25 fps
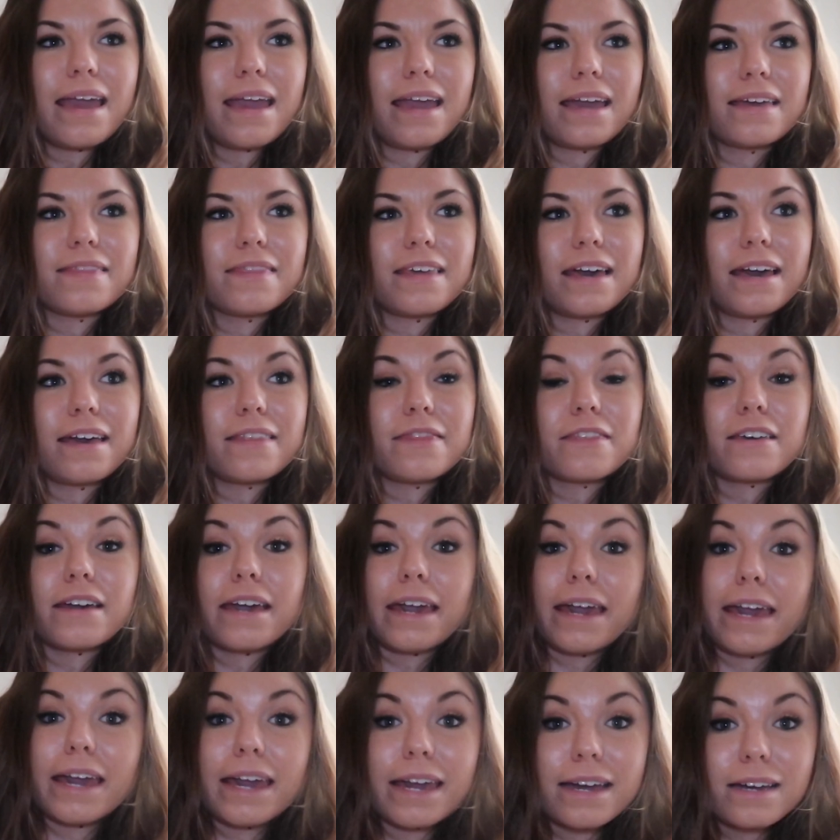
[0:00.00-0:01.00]
And then the
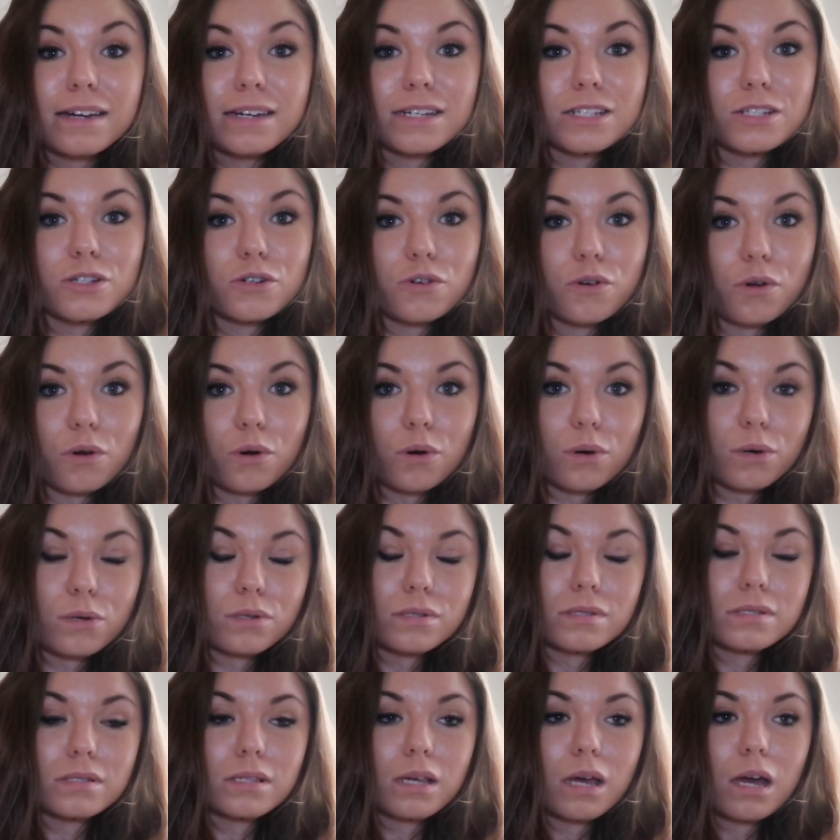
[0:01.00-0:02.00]
hand
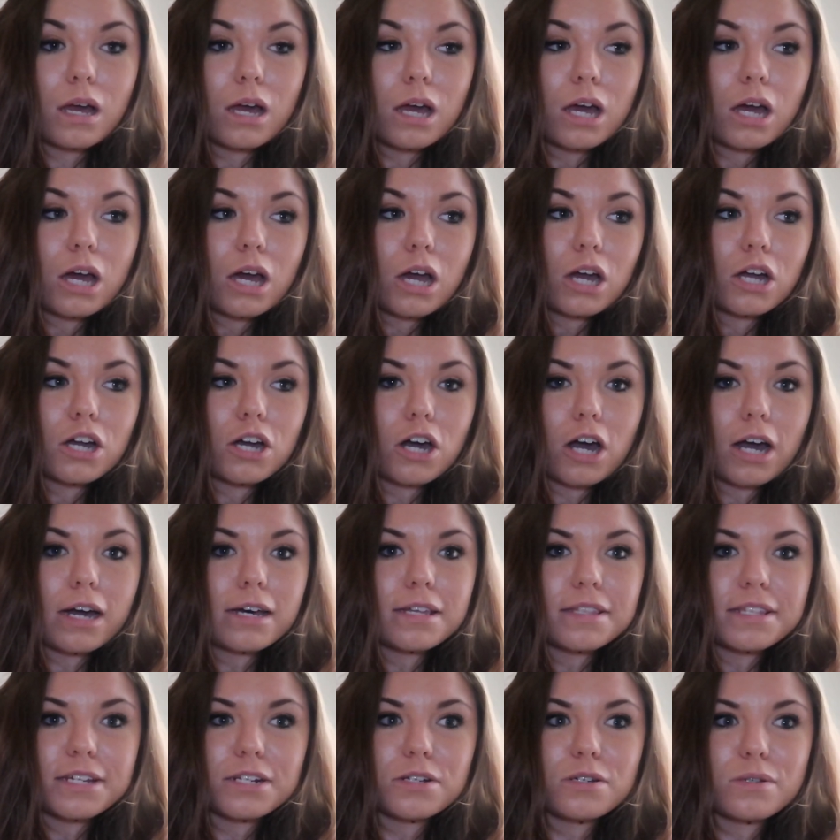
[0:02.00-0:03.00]
controls
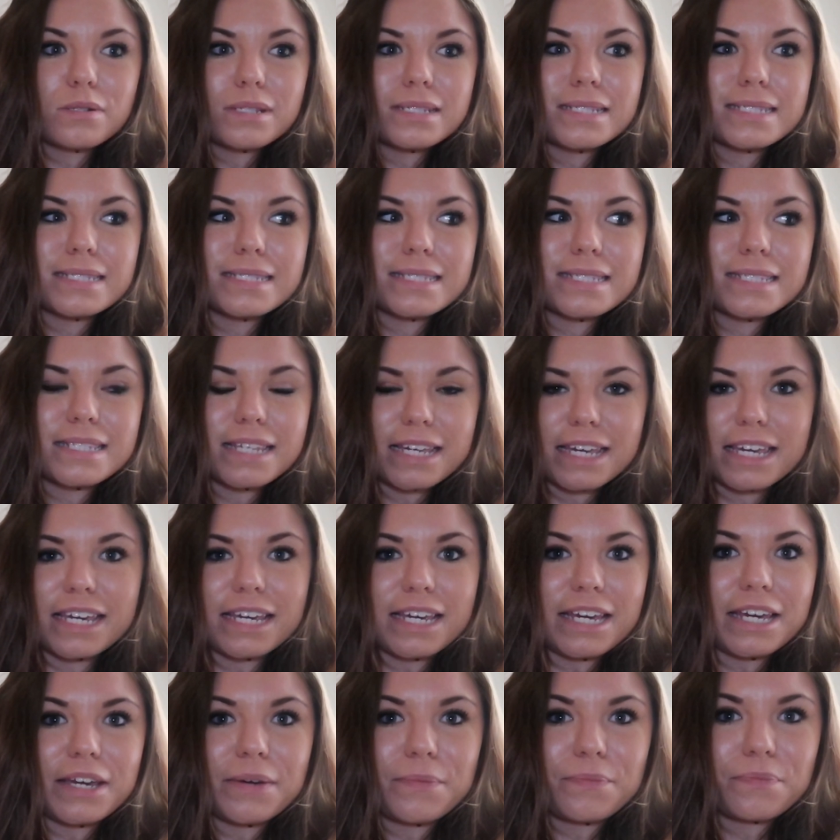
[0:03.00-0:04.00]
got a little
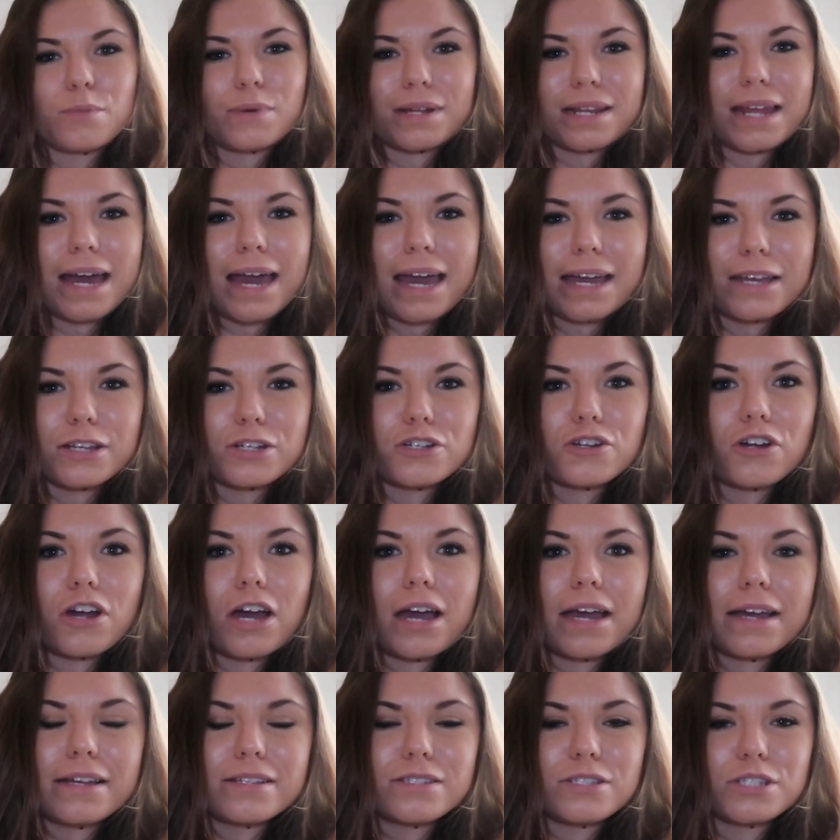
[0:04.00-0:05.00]
sticky when I
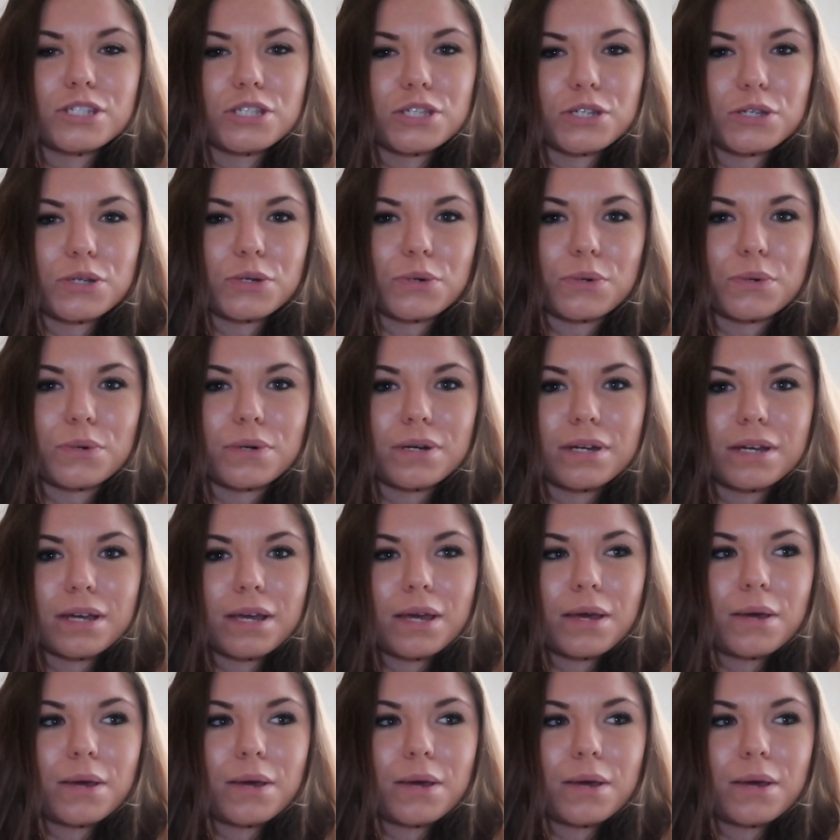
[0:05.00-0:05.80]
tried to